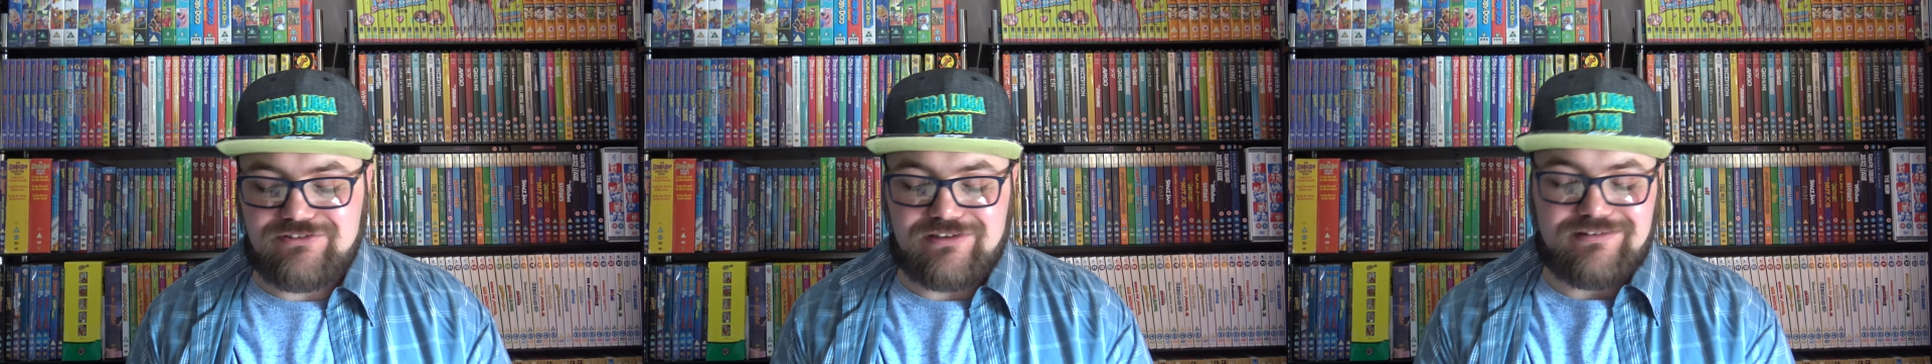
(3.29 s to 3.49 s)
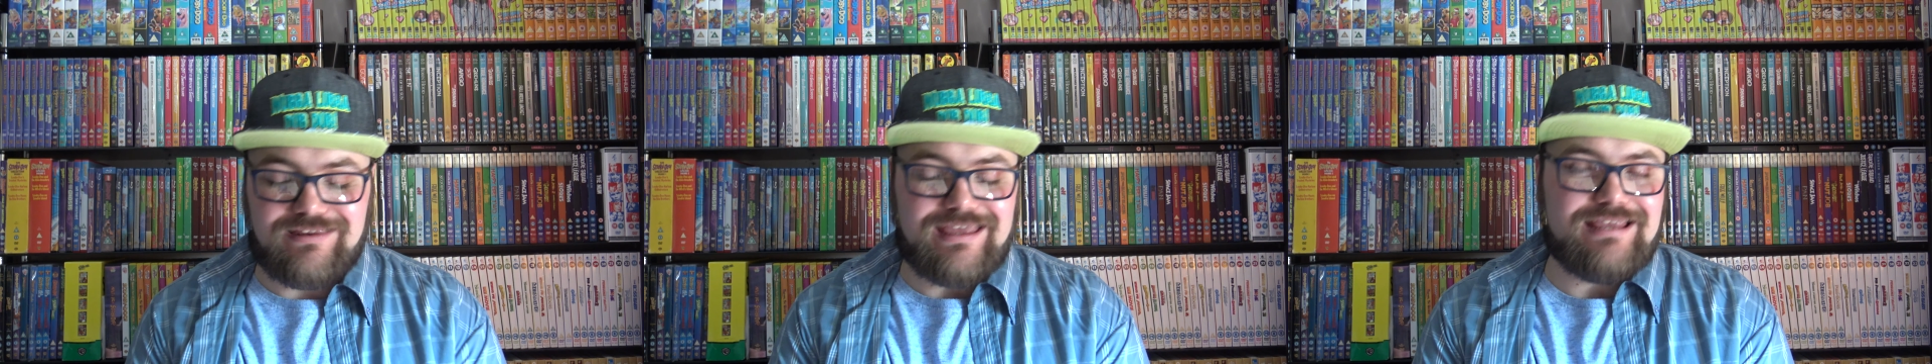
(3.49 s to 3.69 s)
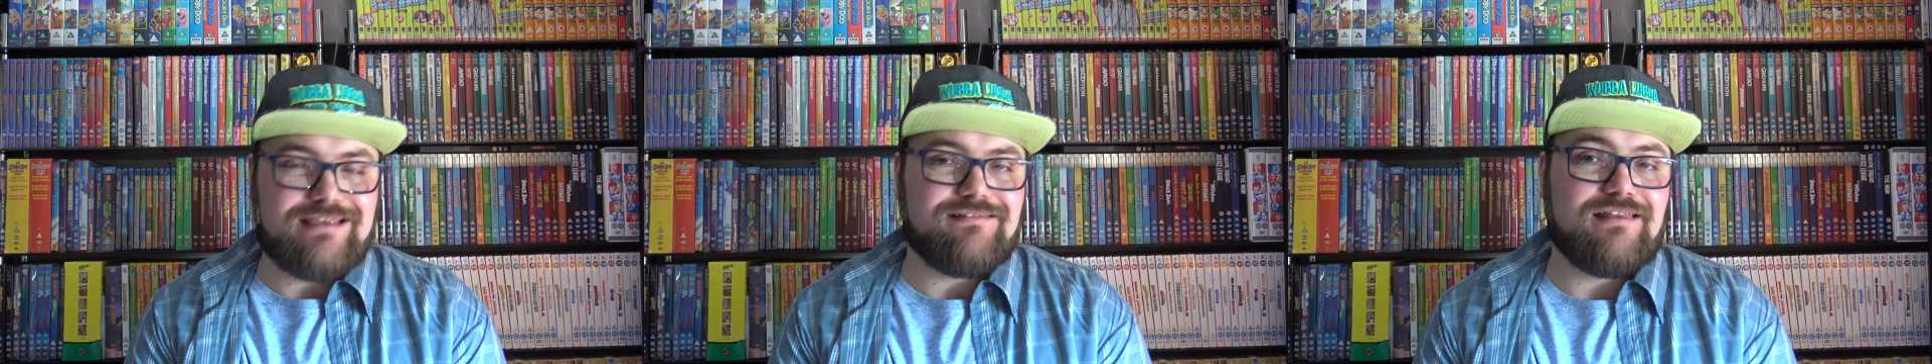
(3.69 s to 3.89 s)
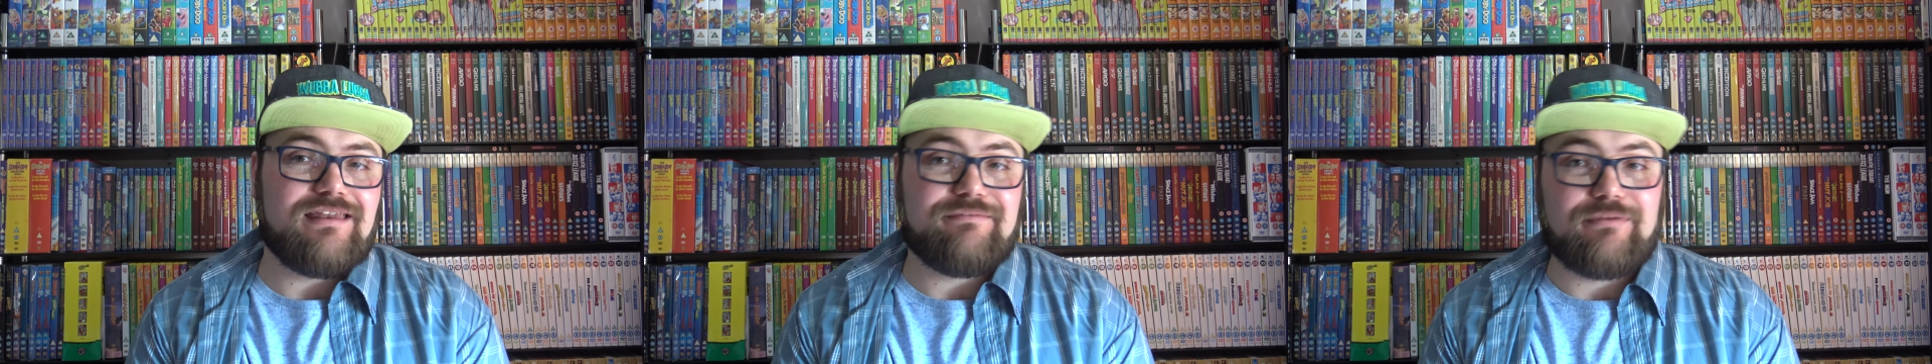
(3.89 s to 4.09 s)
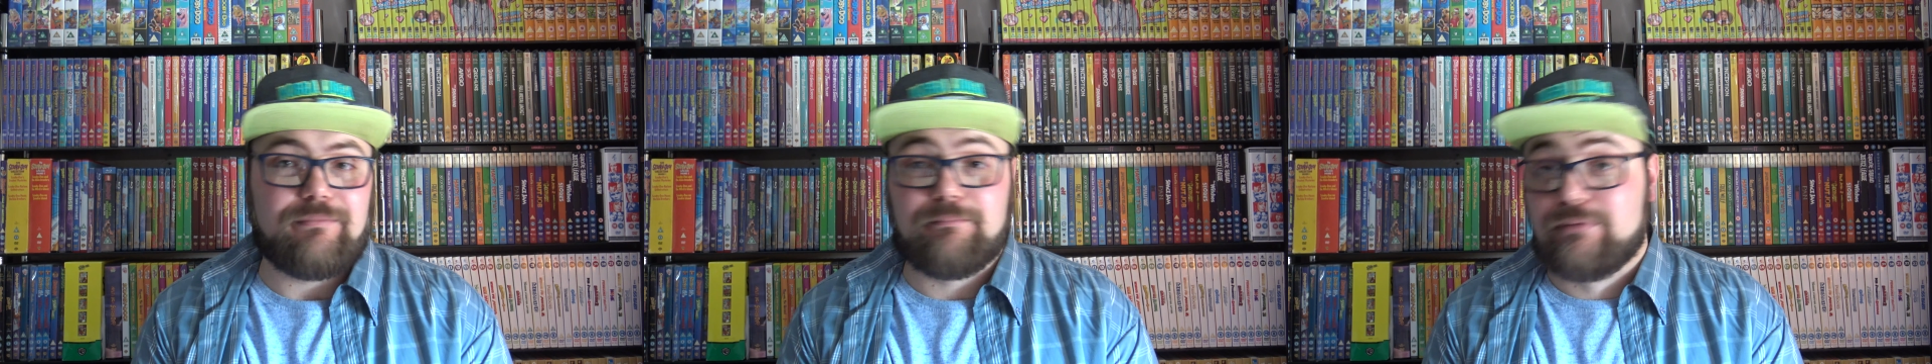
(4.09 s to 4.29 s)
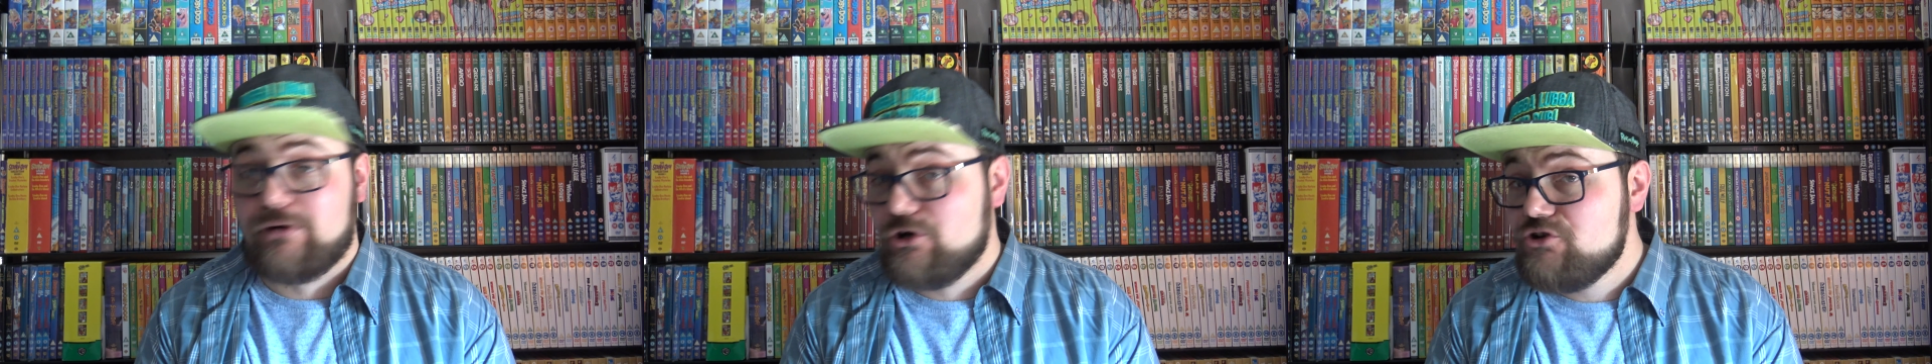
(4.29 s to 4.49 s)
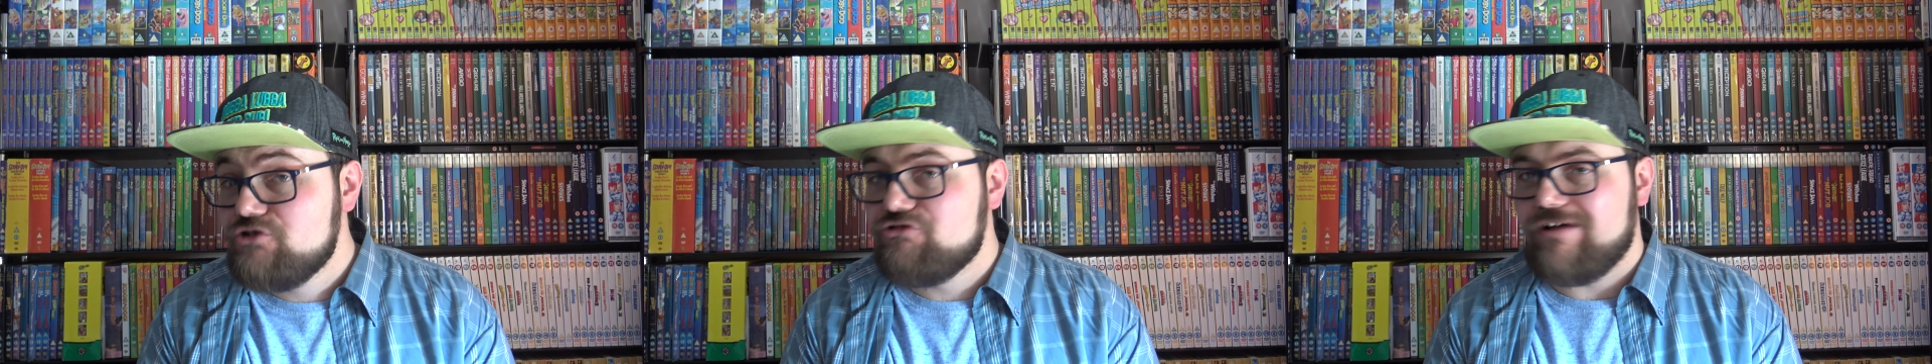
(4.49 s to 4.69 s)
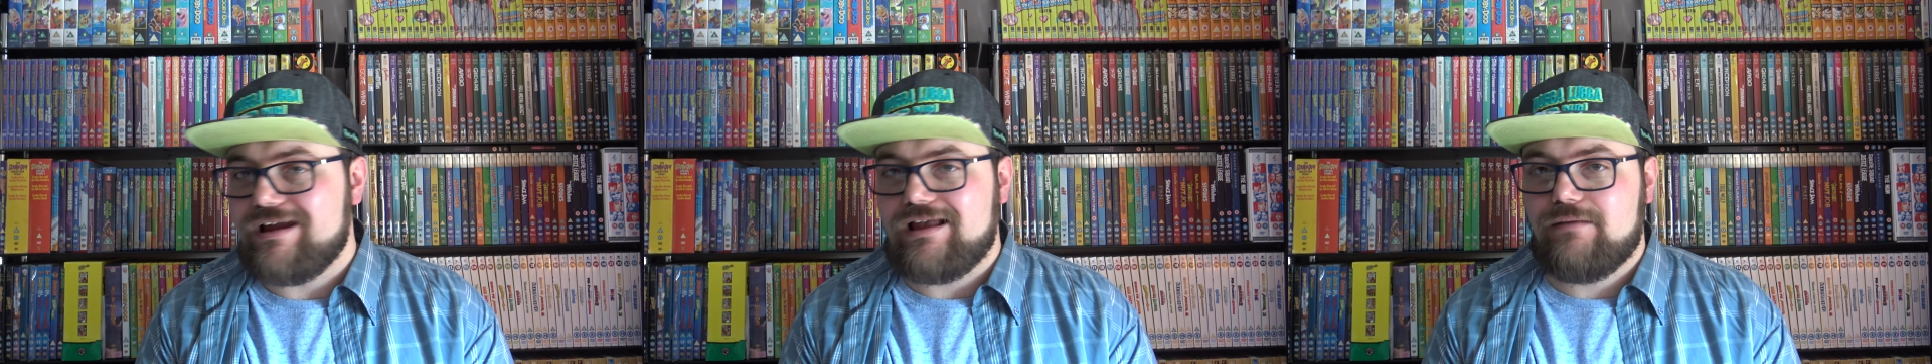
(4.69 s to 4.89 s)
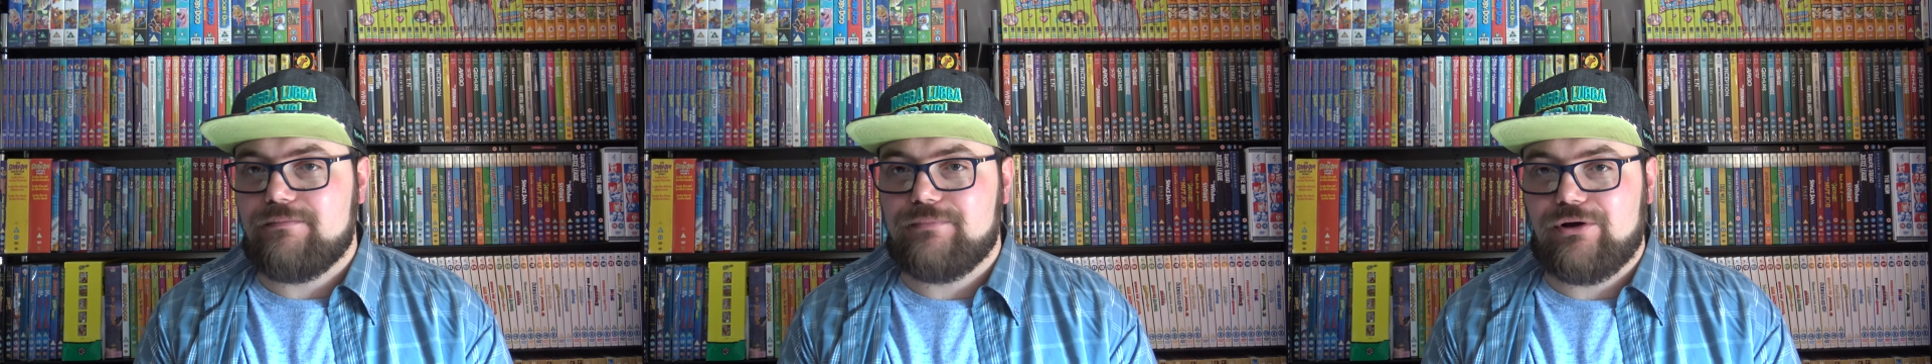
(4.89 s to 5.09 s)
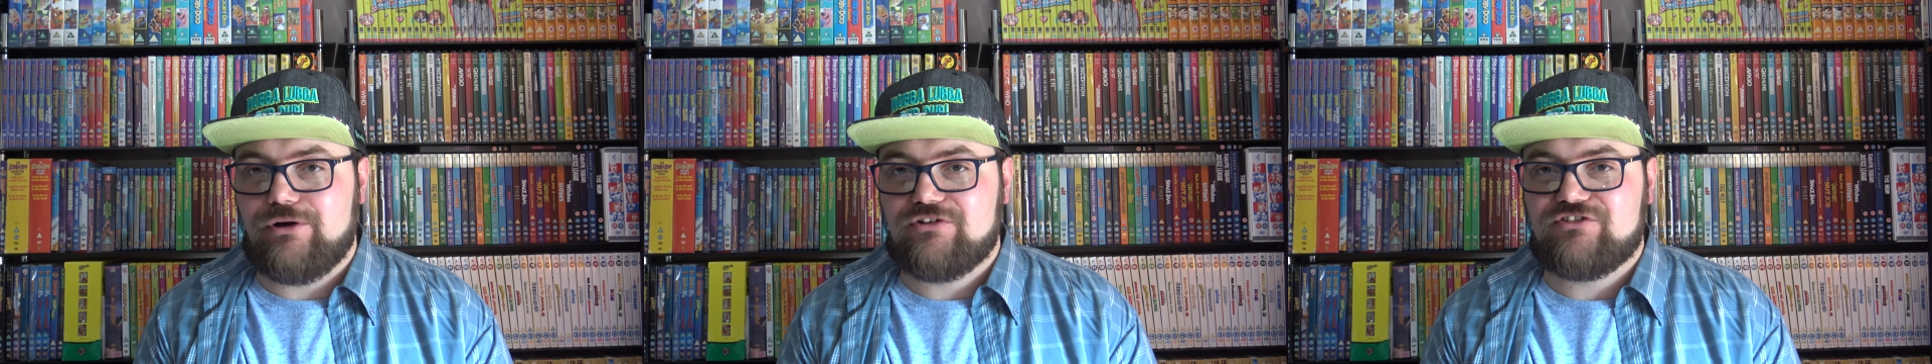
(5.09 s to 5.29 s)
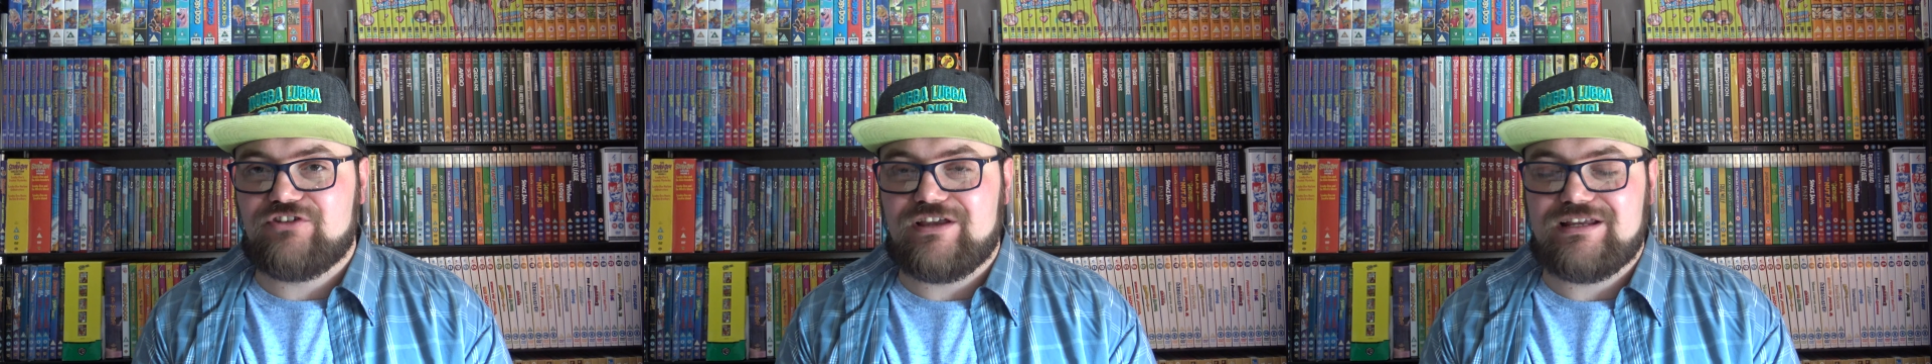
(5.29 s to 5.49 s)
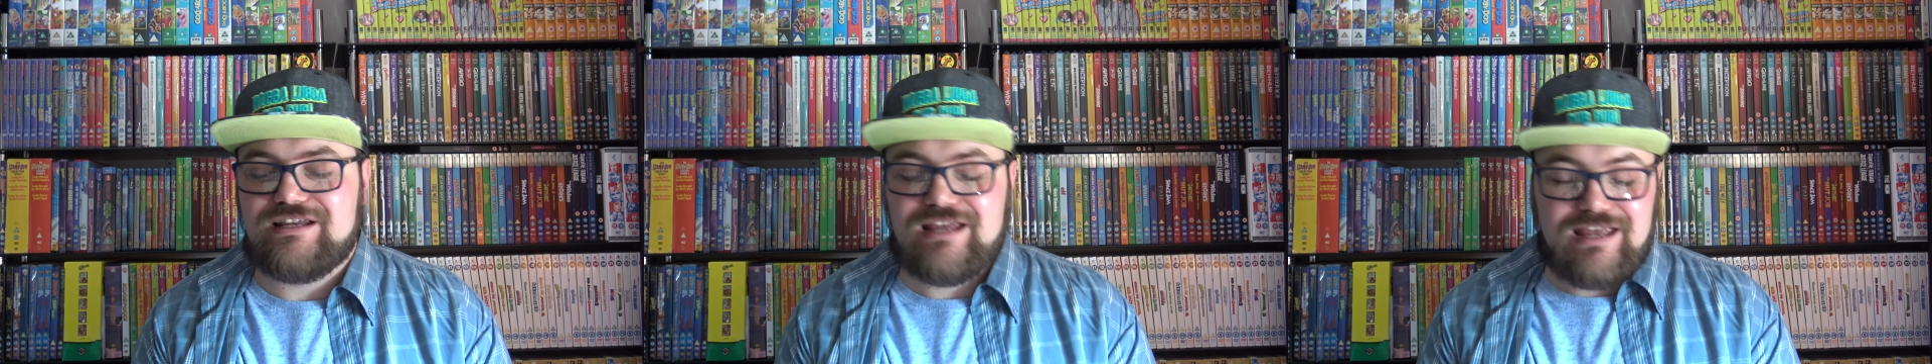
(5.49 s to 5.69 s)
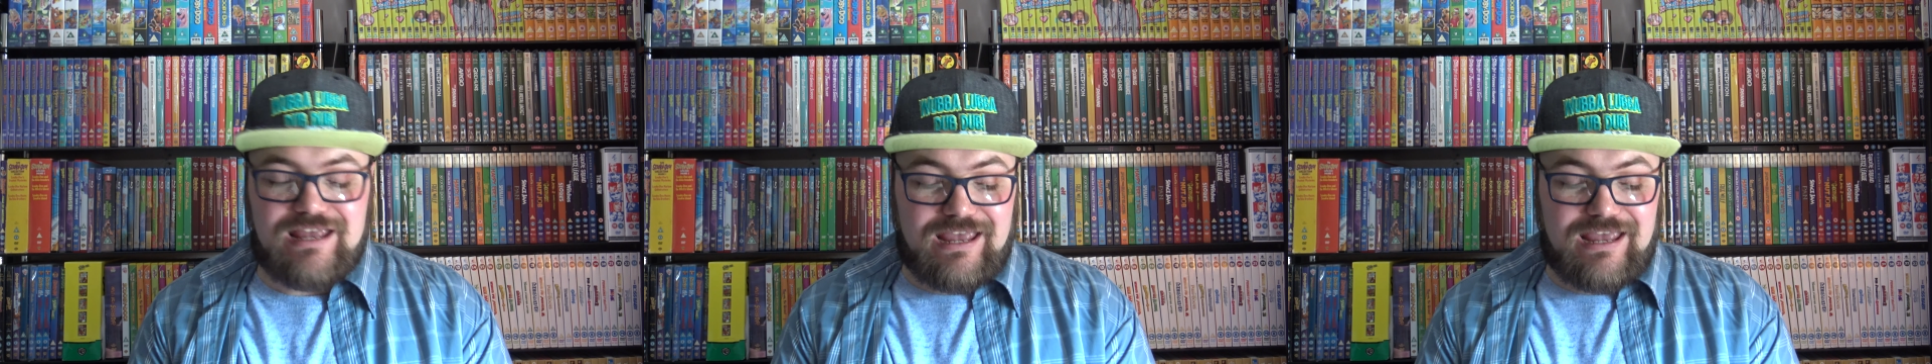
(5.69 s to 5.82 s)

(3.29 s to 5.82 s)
Today is another Blu-ray unboxing